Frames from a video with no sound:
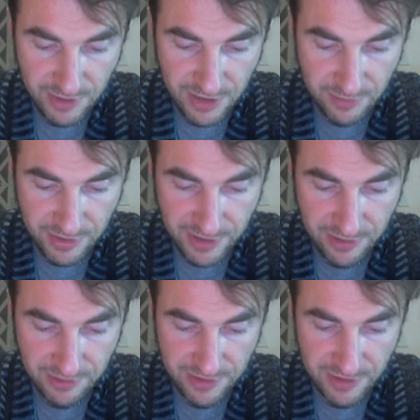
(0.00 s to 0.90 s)
to me
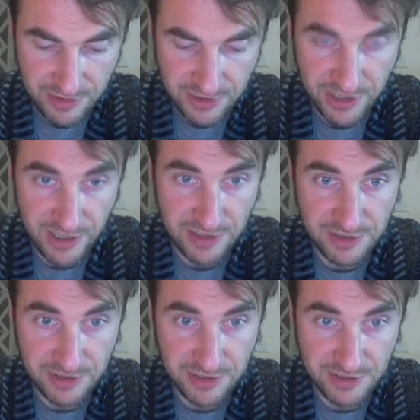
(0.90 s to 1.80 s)
about the
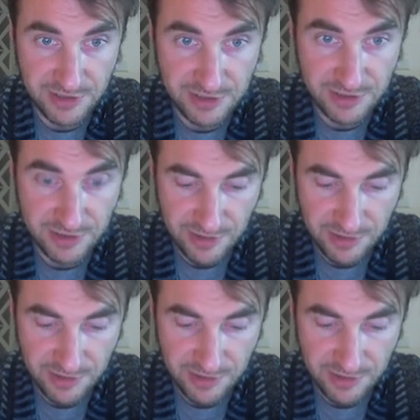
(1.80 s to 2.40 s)
challenges